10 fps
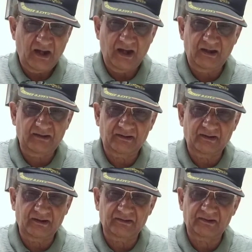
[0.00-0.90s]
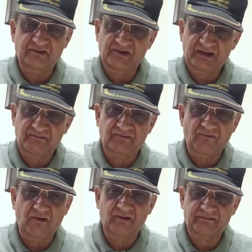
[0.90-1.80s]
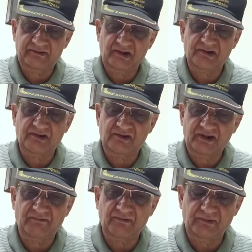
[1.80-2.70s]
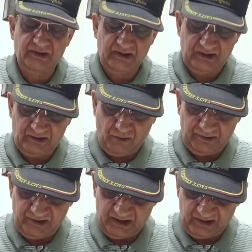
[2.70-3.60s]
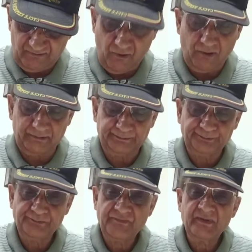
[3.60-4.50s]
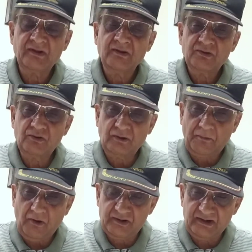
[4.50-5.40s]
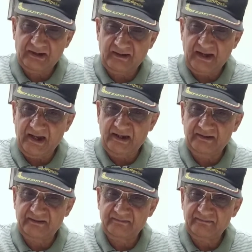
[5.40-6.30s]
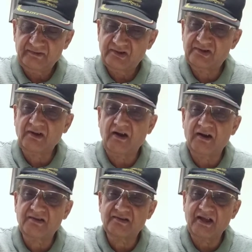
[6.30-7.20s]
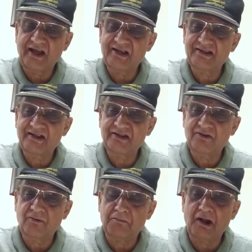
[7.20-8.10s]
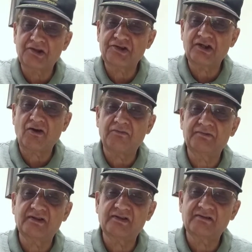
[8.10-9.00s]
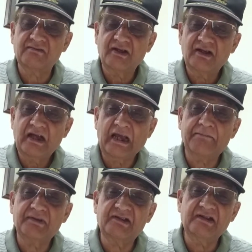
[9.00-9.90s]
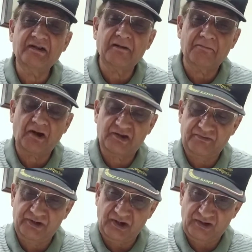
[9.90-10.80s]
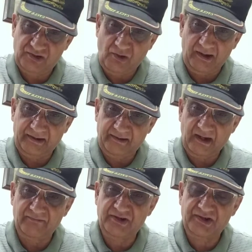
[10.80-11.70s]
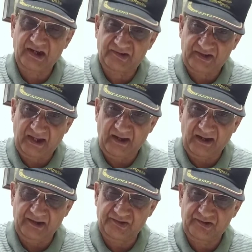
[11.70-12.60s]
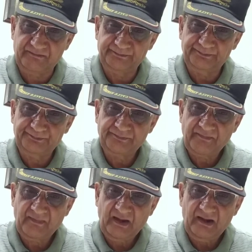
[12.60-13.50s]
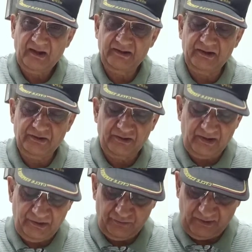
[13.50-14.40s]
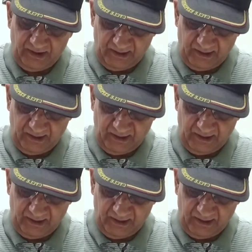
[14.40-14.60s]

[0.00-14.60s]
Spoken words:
And the treatment for surgical treatment for this is not yet evolved. So the prostate gland starts as a branching of the epithelial buds, which are solid and which gets canalized in the intrauterine